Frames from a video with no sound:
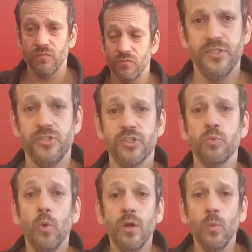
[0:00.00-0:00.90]
This is just
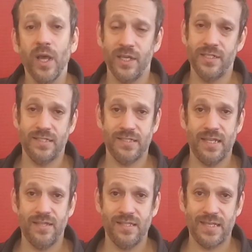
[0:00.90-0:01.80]
one way to
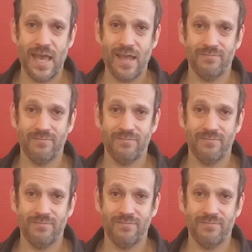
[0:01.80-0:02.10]
skin this cat.